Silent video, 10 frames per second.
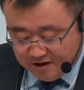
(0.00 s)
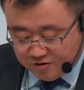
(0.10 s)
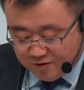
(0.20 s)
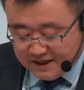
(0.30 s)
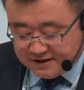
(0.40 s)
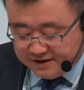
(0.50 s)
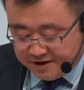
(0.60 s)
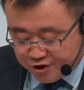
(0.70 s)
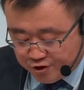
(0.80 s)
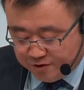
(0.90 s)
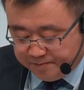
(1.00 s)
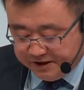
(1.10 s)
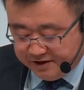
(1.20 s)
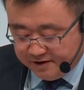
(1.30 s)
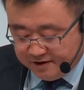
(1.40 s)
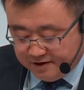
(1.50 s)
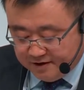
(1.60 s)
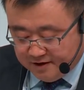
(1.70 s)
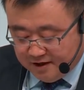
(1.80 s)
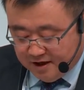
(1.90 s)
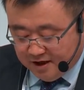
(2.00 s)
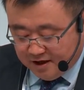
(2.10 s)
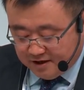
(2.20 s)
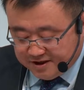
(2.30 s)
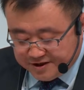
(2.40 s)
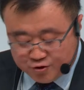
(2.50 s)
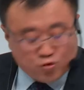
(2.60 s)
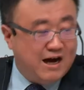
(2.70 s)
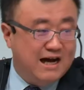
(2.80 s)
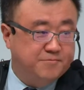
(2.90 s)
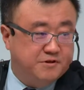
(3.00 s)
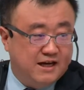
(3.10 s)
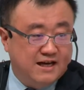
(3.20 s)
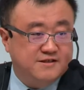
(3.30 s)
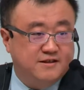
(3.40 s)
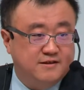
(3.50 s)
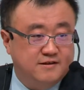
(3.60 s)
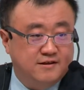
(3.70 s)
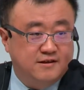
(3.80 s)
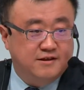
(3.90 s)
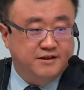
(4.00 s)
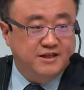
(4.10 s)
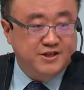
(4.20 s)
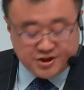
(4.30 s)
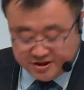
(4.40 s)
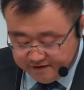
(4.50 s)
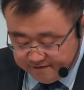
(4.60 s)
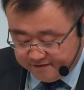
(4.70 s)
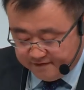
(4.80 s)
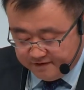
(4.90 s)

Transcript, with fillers: Rather, it should be described as an initiative,